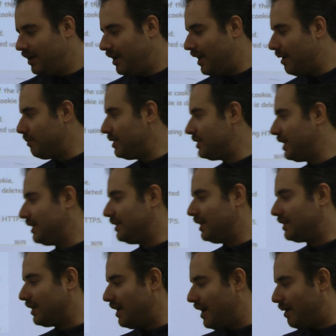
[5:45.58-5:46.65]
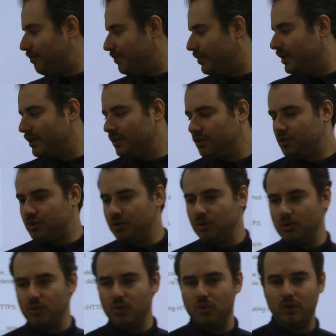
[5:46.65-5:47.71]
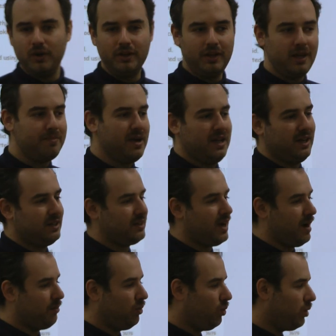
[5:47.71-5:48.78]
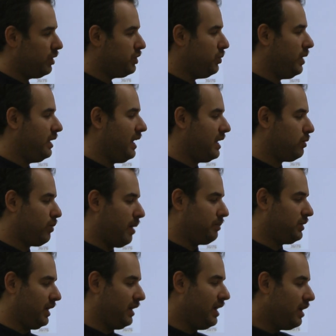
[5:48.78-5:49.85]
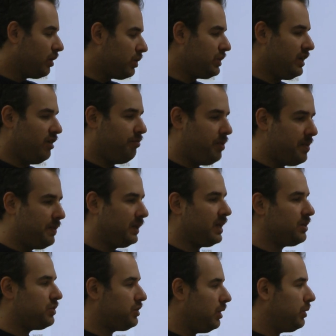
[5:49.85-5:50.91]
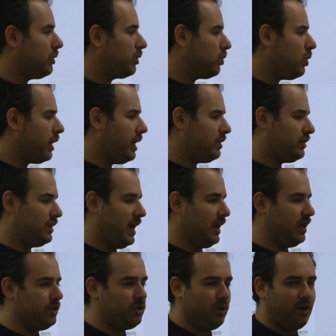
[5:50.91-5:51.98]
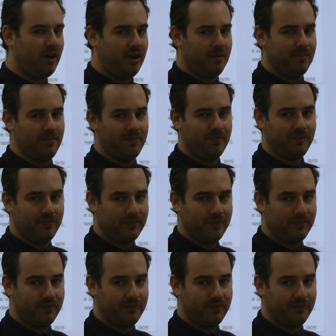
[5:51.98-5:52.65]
Amazon.com to eBay.com or to any other website. Because if people can steal your cookies, they can do harm.